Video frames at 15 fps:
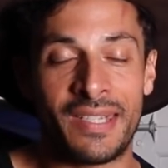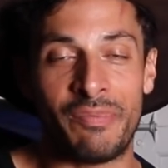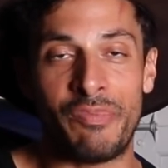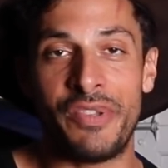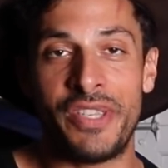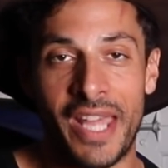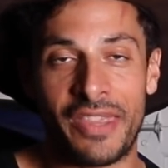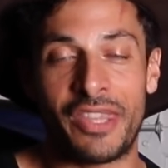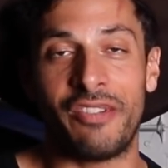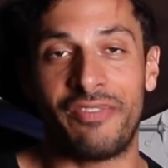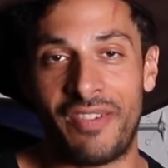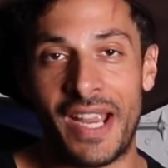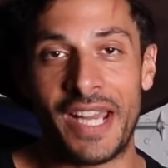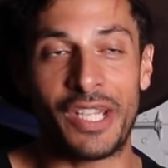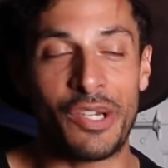some
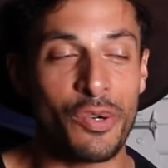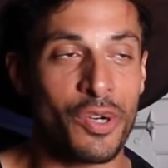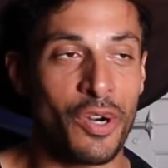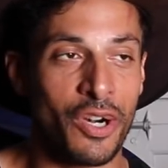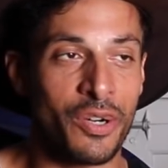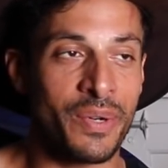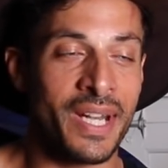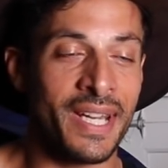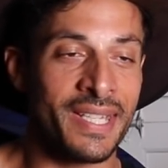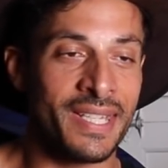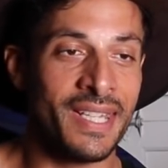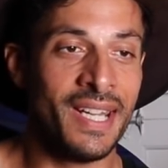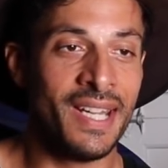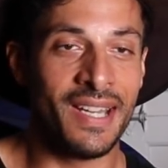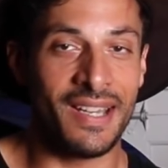death-defying go-kart
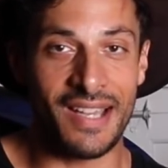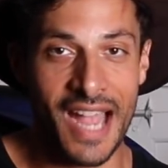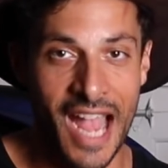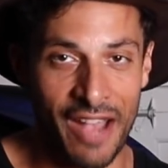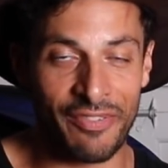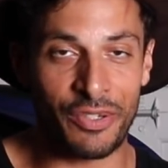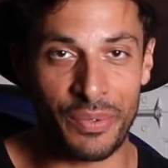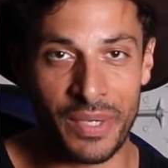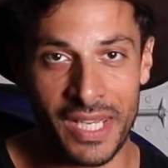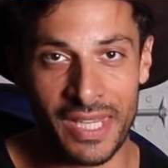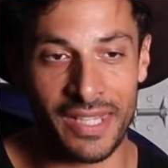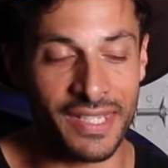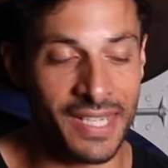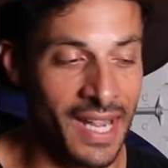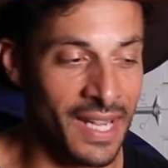race after we did
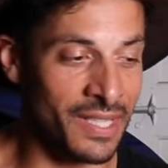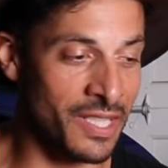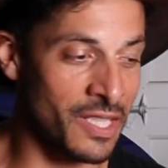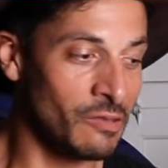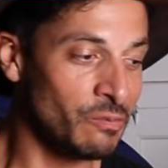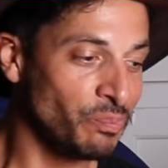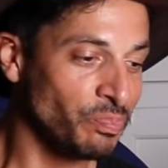the test.